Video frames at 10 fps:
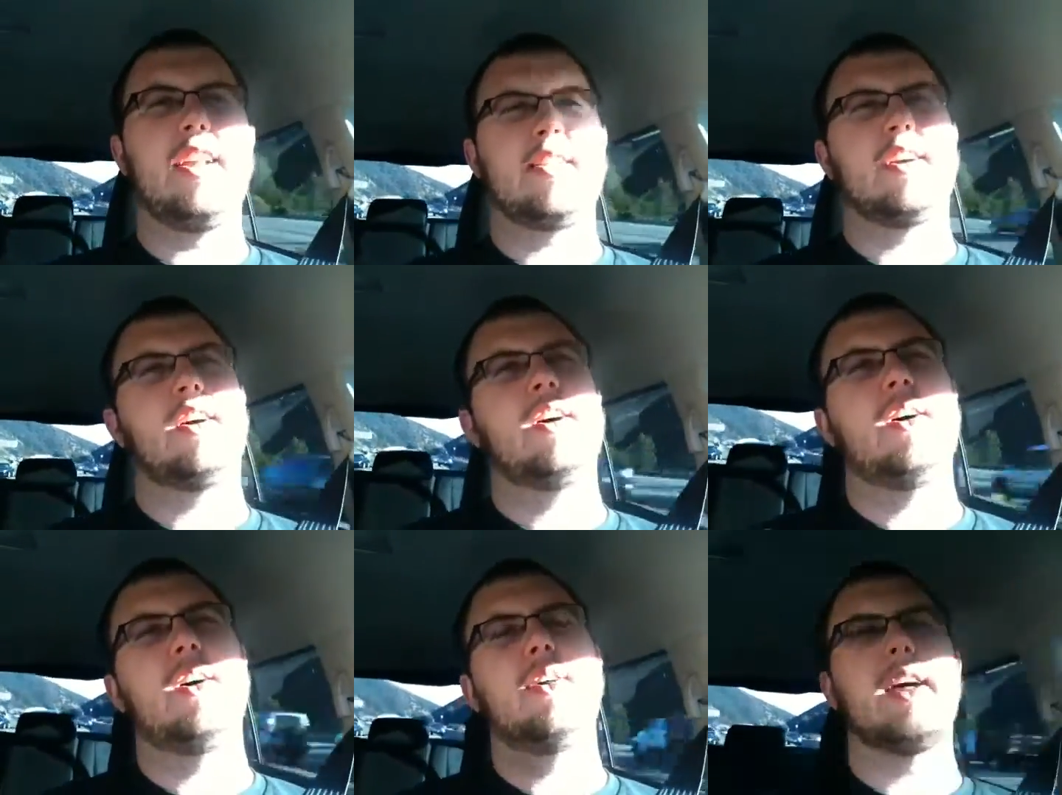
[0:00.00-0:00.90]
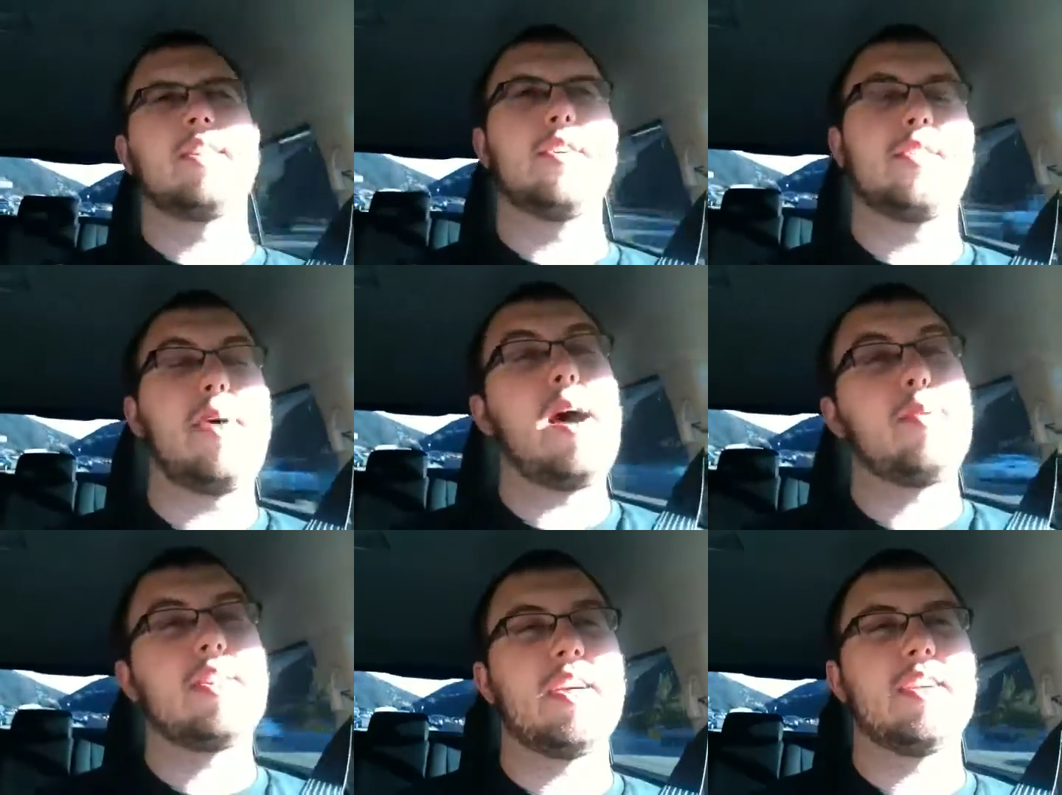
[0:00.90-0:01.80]
And it's like, oh, like there's some
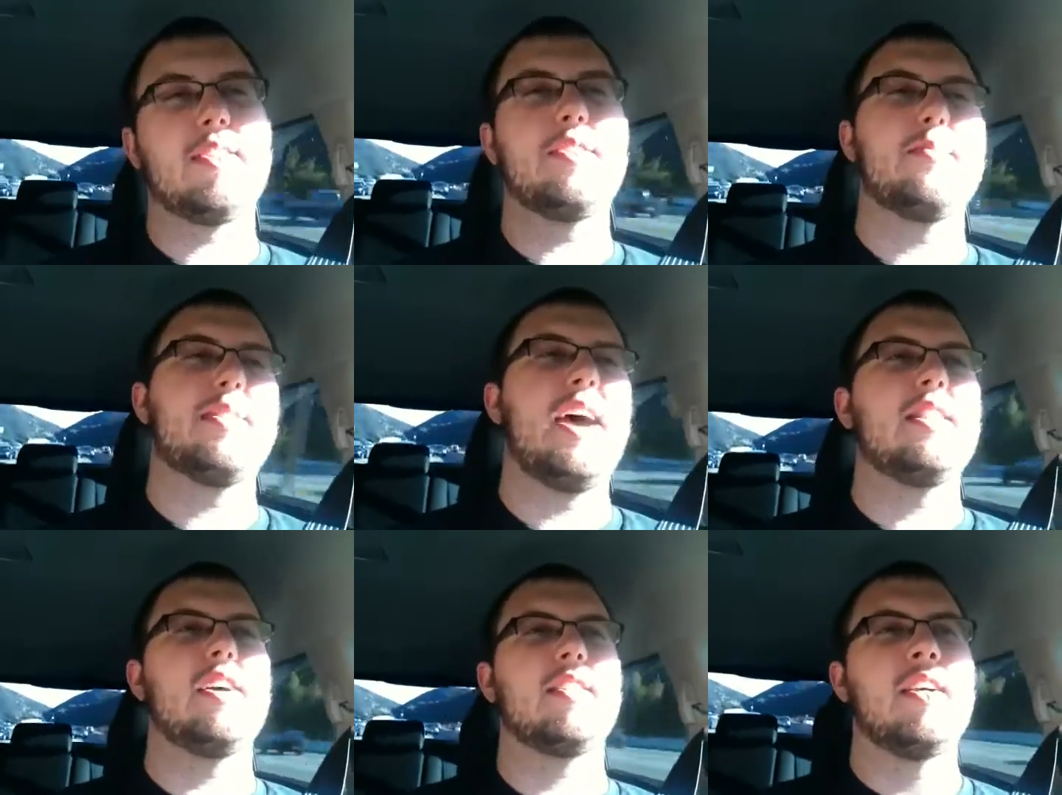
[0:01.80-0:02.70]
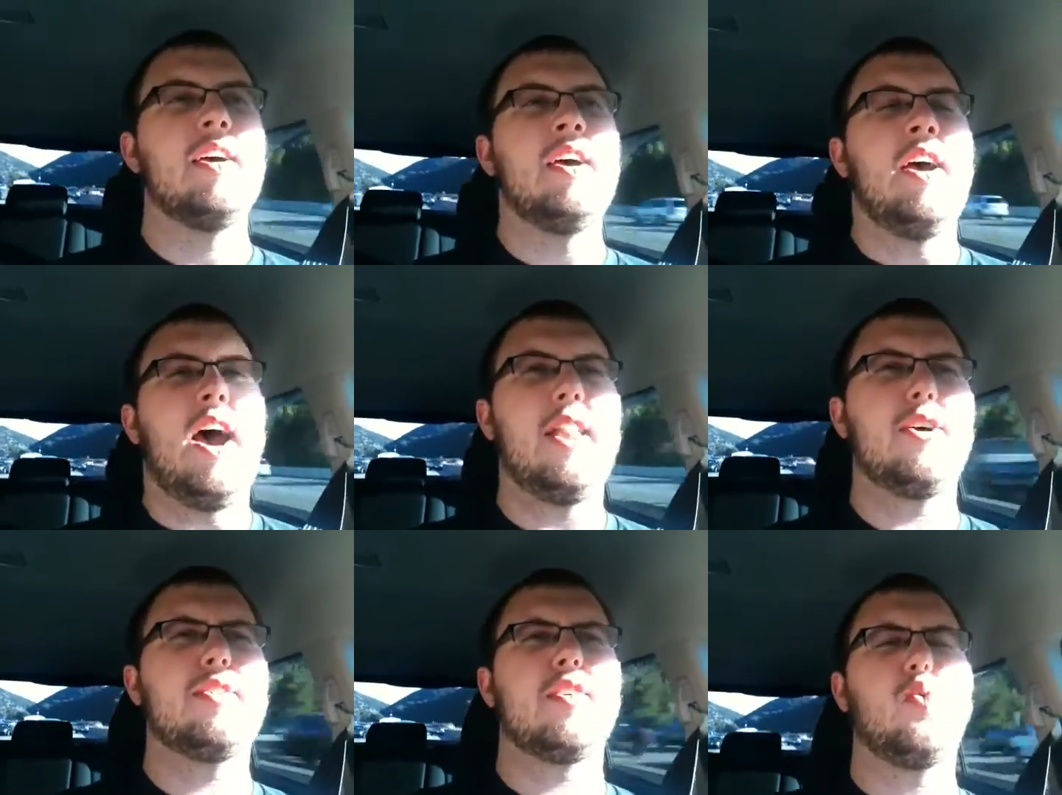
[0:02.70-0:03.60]
happy things, there's some sad things. And
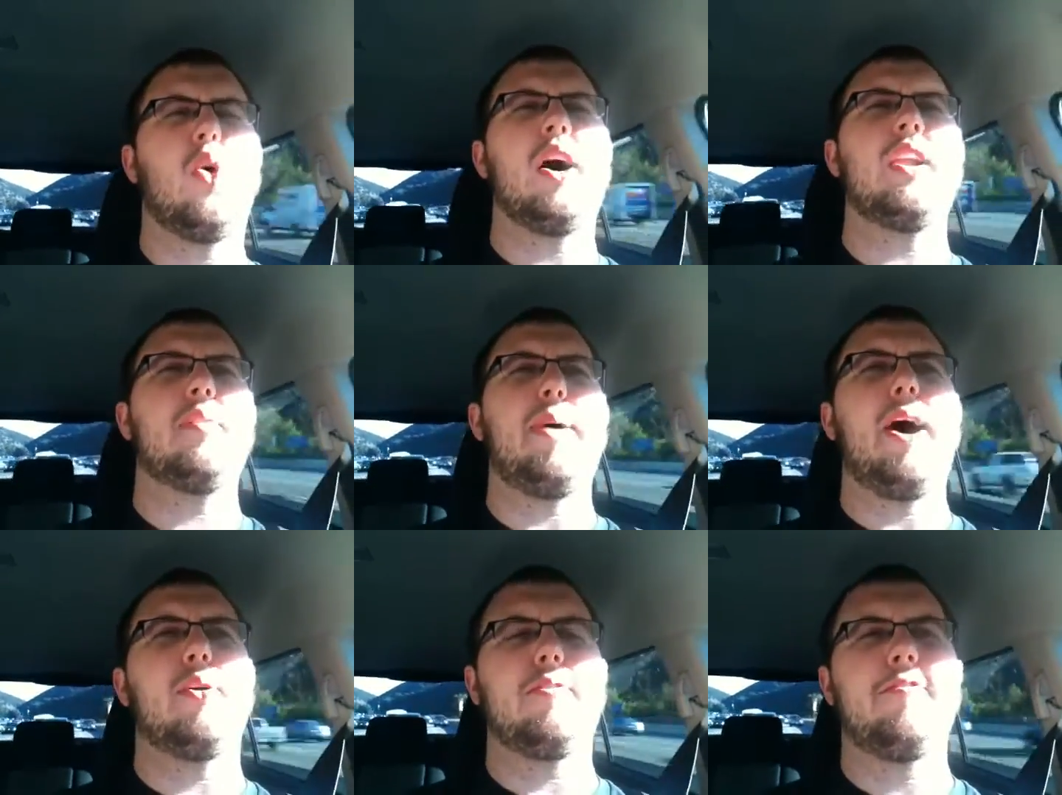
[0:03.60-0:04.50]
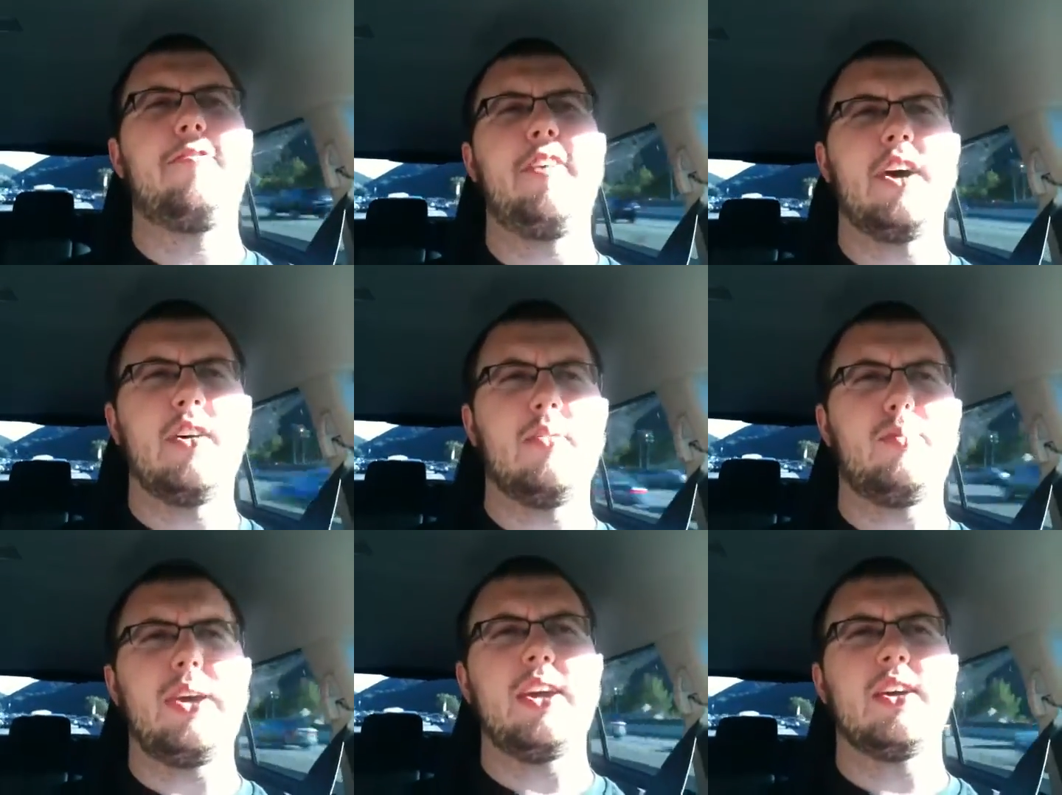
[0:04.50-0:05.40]
there's this one about Phil
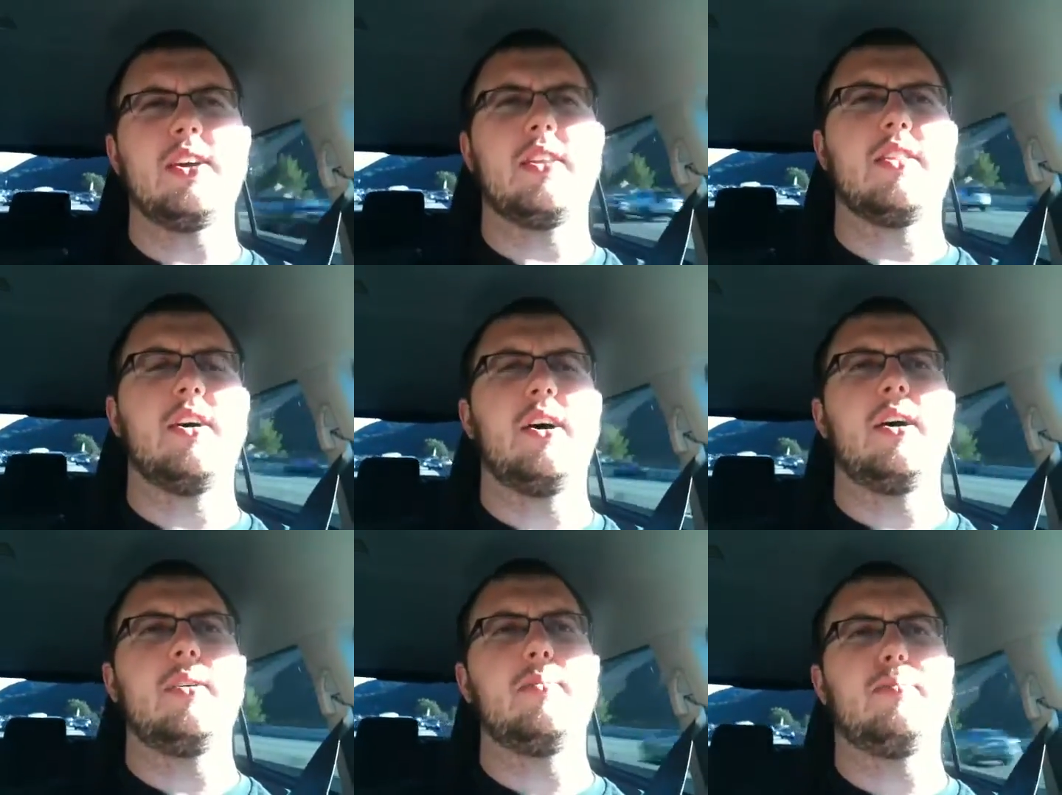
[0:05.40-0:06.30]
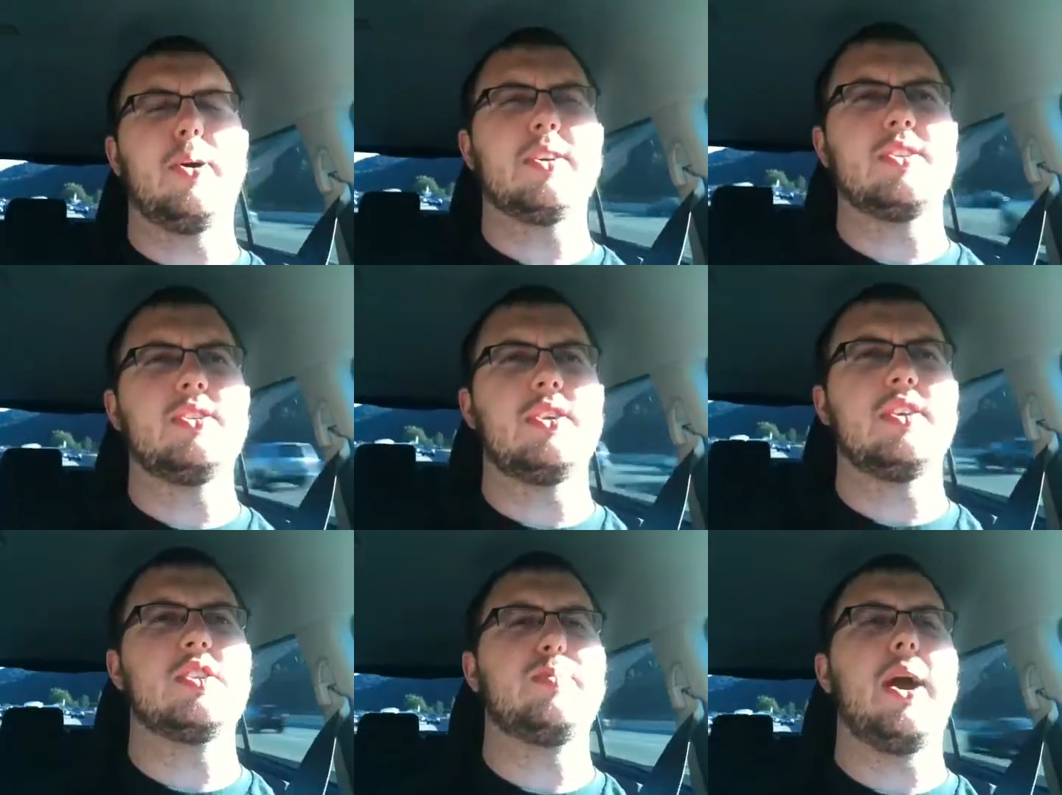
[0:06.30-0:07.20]
being the person to
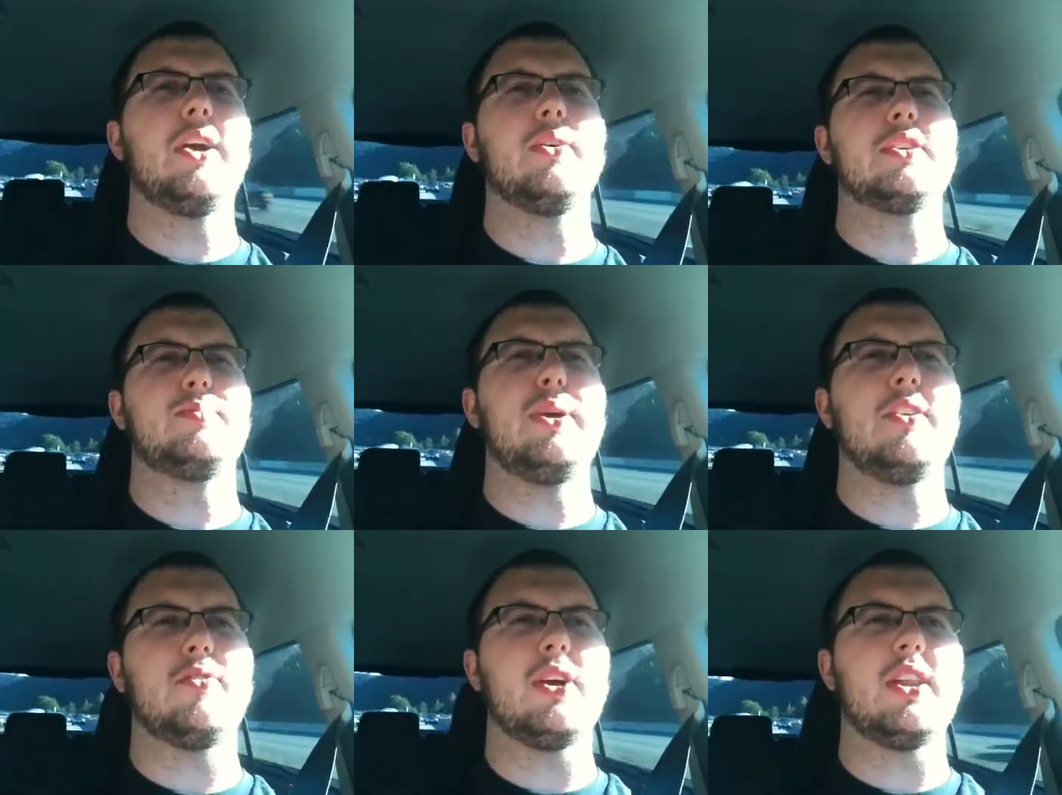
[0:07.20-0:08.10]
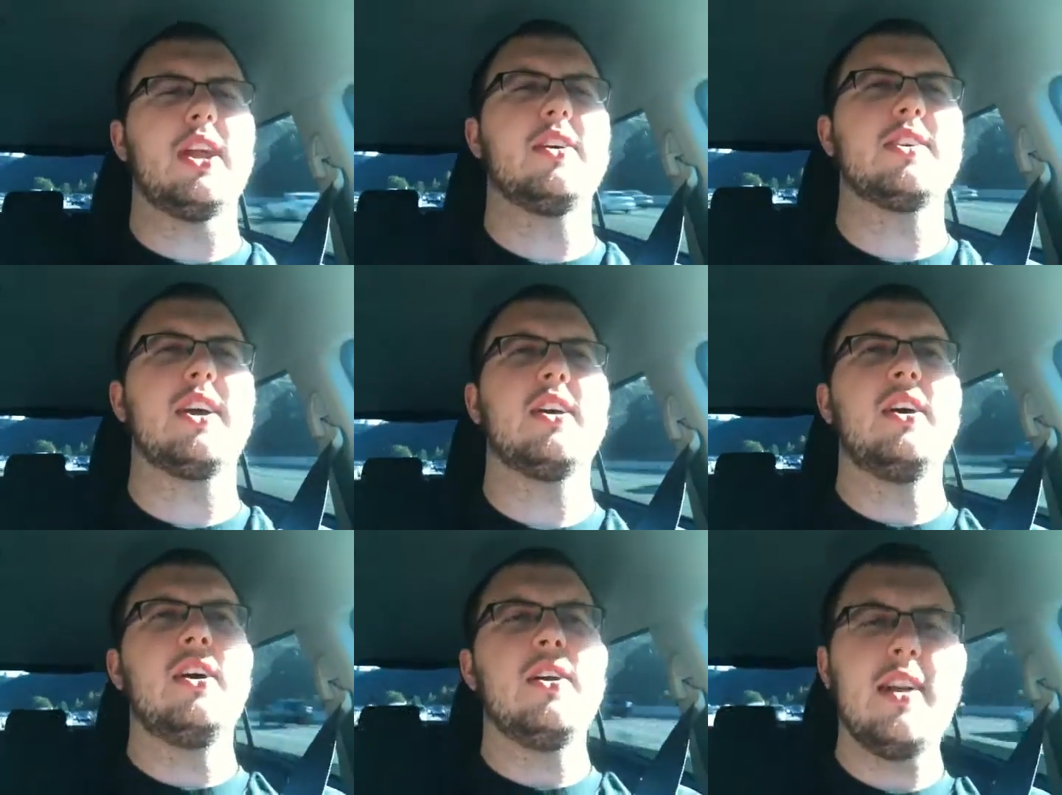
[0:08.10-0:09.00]
inspire you to speak freely. And I was like,
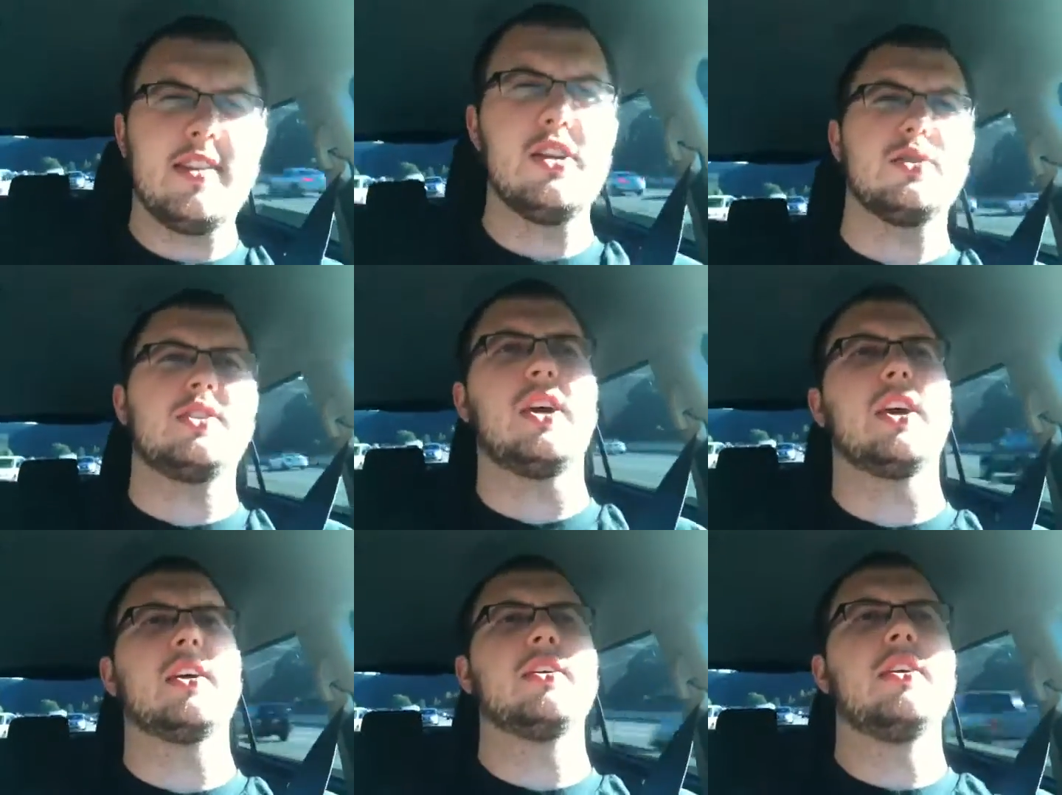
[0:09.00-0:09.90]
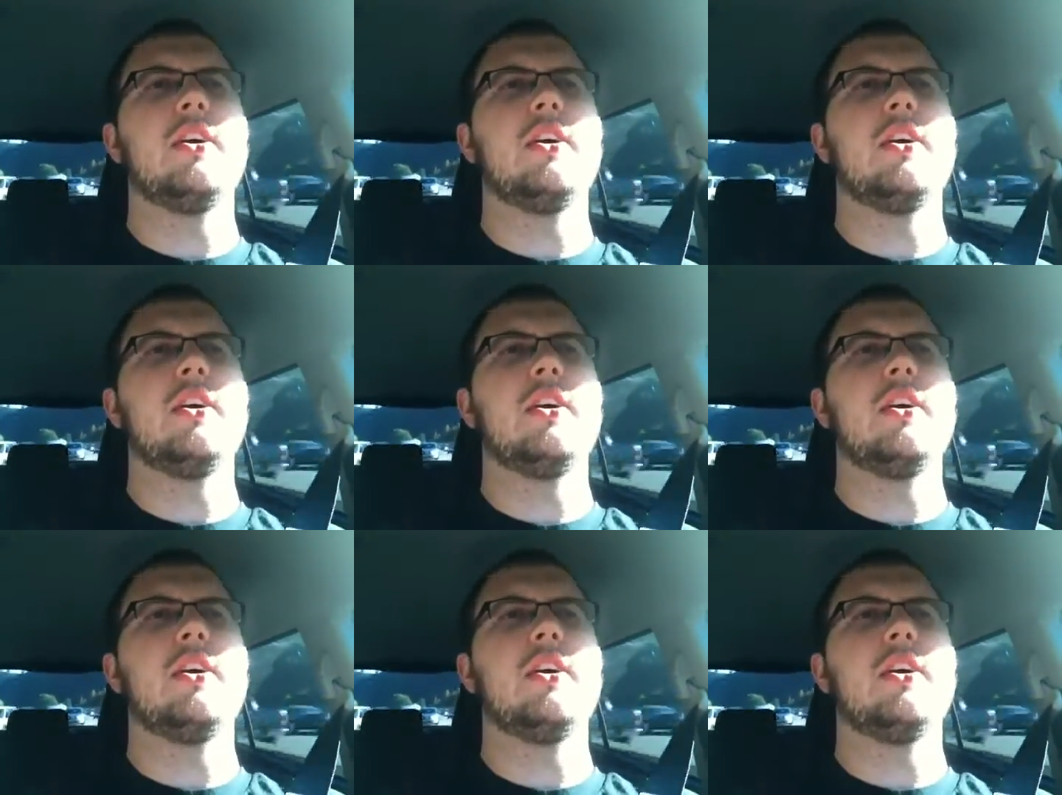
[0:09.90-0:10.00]
that's interesting.